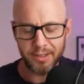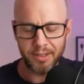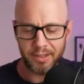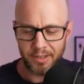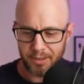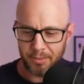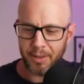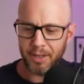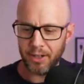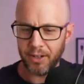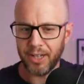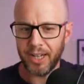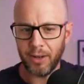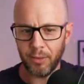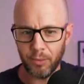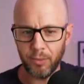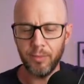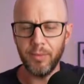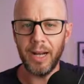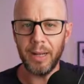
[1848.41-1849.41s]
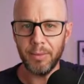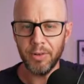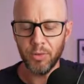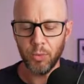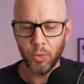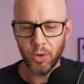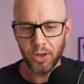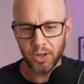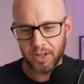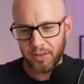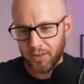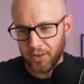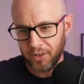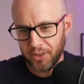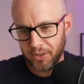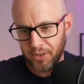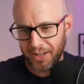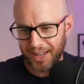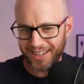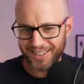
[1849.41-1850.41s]
depending on how much work you've got to do
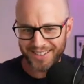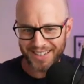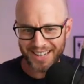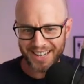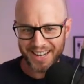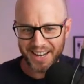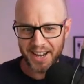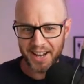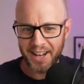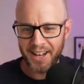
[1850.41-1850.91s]
the next day.